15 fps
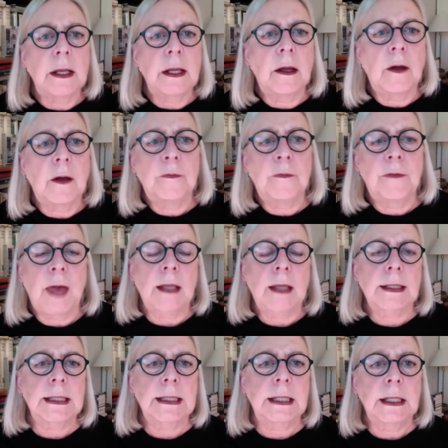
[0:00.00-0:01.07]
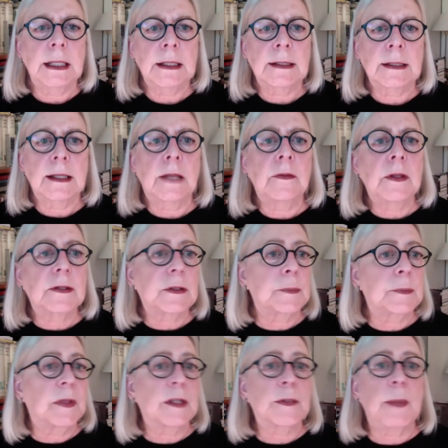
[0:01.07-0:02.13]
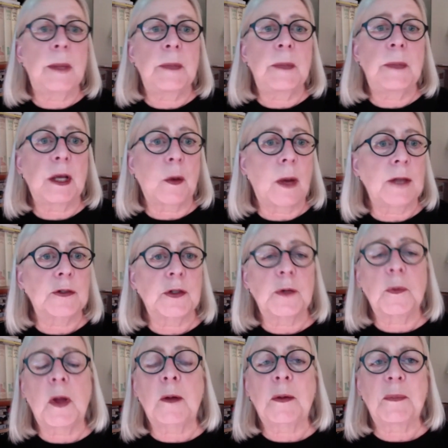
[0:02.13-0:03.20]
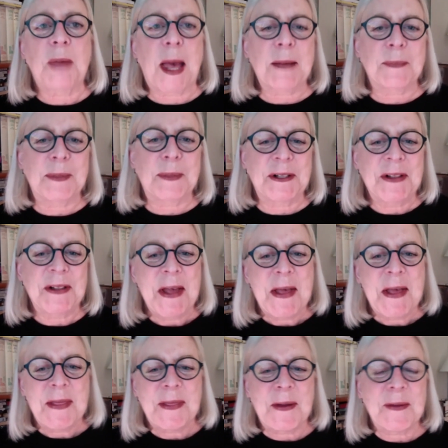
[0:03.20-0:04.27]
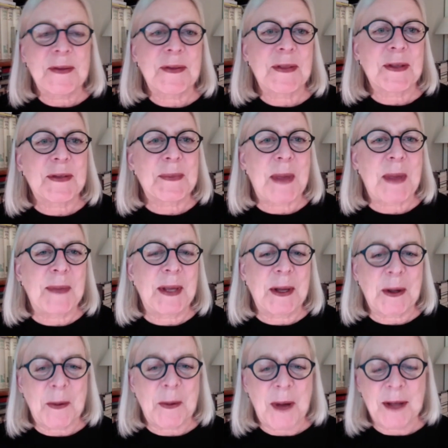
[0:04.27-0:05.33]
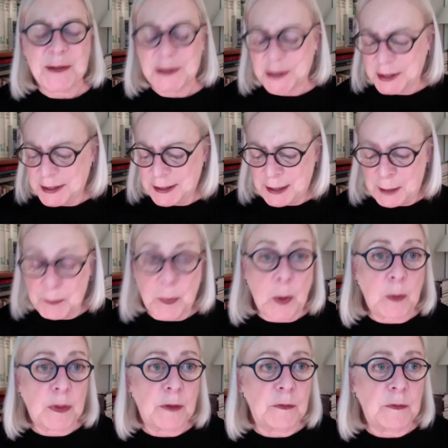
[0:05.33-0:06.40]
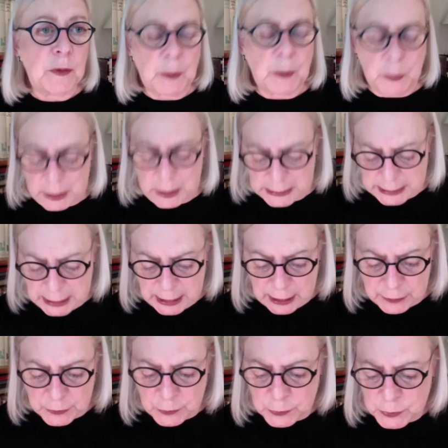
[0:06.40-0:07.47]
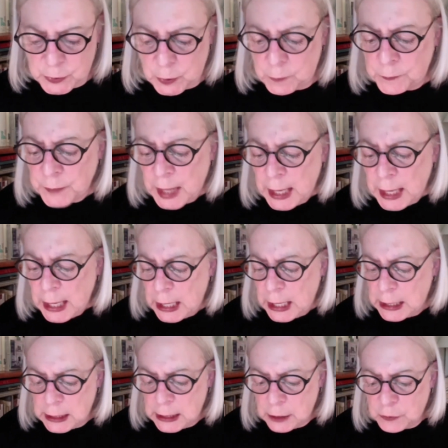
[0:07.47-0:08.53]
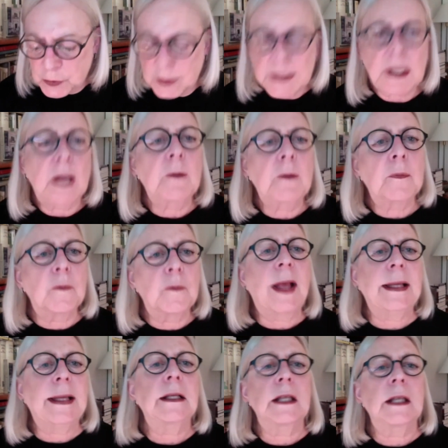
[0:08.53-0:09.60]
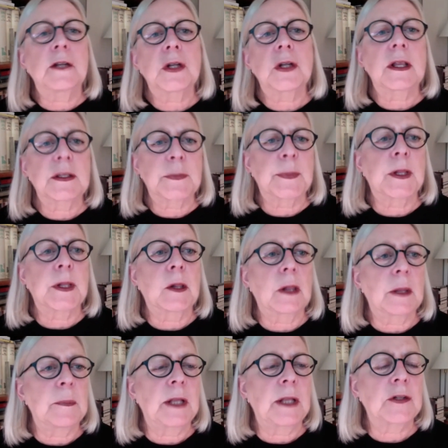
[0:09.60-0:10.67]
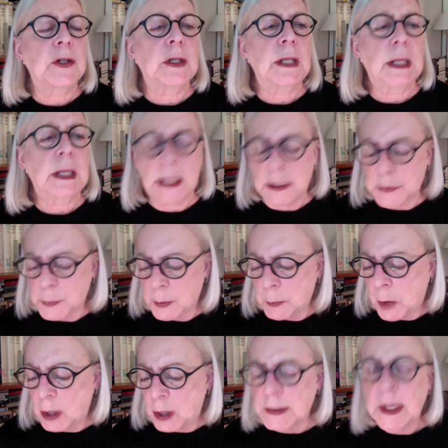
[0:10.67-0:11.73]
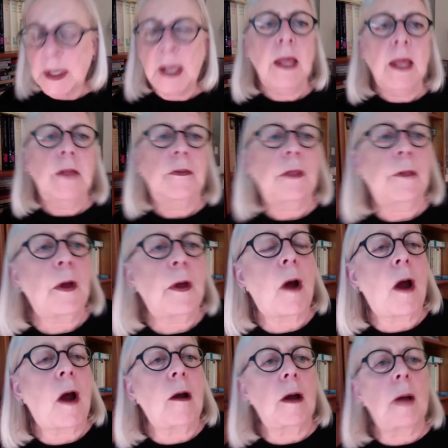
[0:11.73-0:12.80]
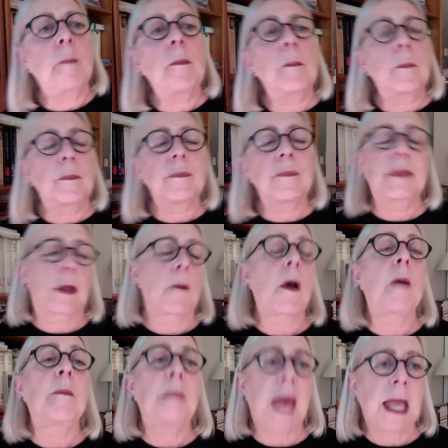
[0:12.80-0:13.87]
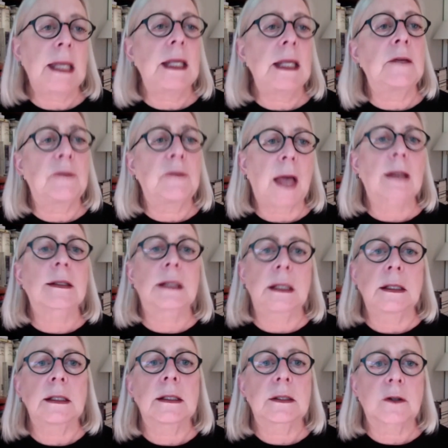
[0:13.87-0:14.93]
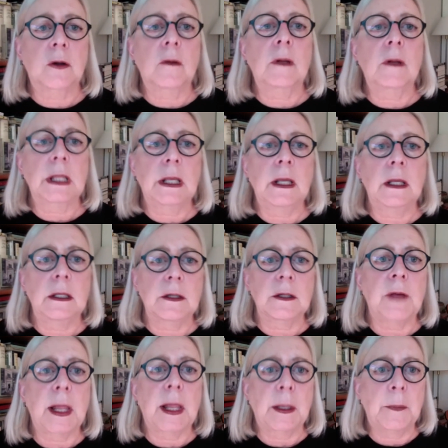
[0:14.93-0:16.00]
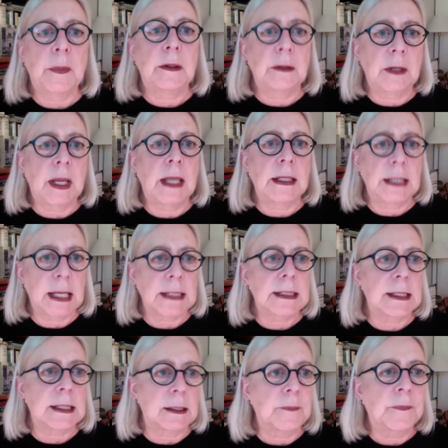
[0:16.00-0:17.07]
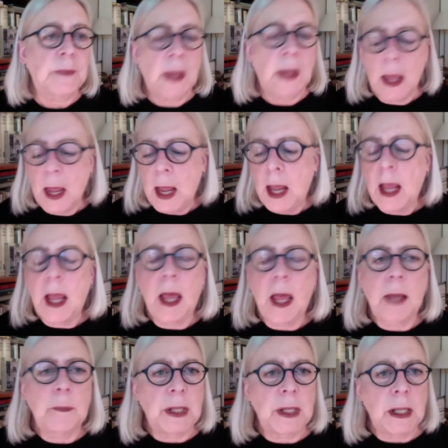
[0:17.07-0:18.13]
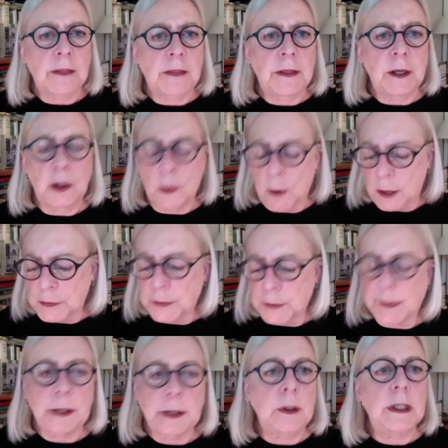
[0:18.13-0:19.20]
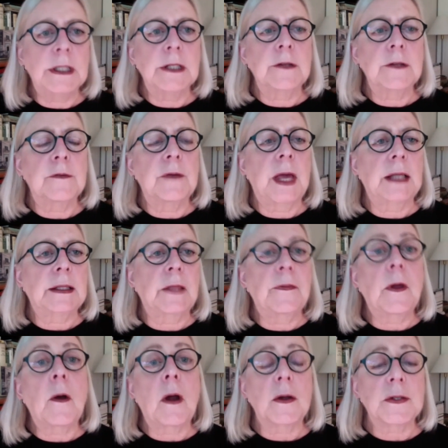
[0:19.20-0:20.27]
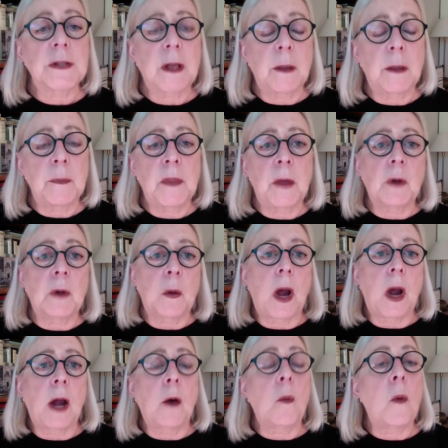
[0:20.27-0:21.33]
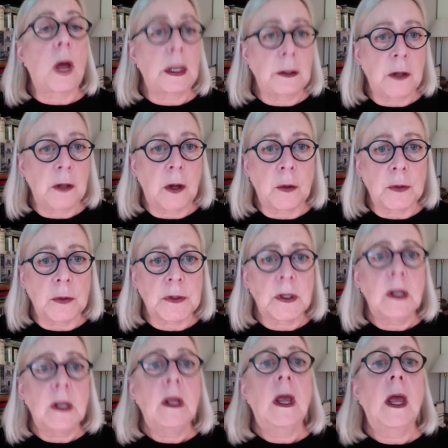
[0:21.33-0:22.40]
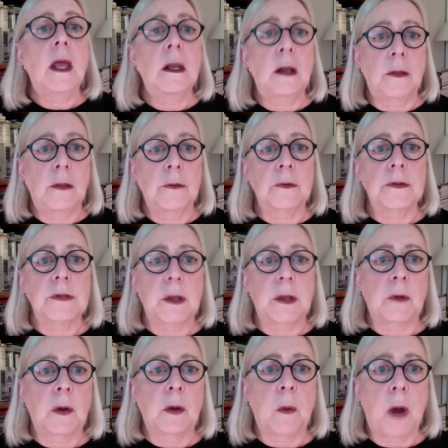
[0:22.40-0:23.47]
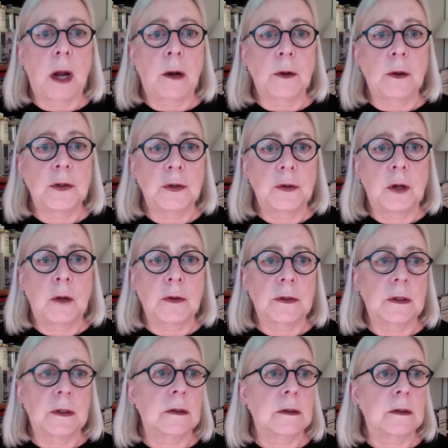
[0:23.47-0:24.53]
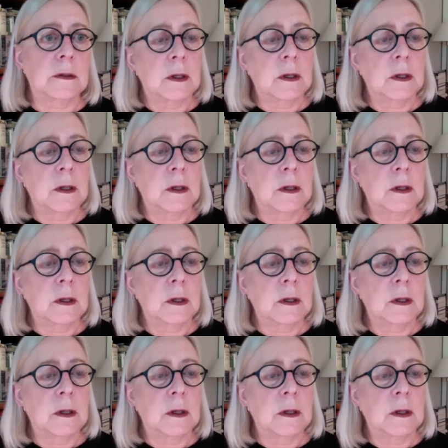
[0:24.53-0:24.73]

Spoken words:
of vaccines, and this may be a question, welcome back, Bill, this may be a question that both of you would want to answer. So in interest of recognition, as Bill had mentioned in his remarks, that there are many vaccines currently in development and testing. And Bill, I think you also alluded to the fact that there are some that require 1 dose and others that require 2 doses,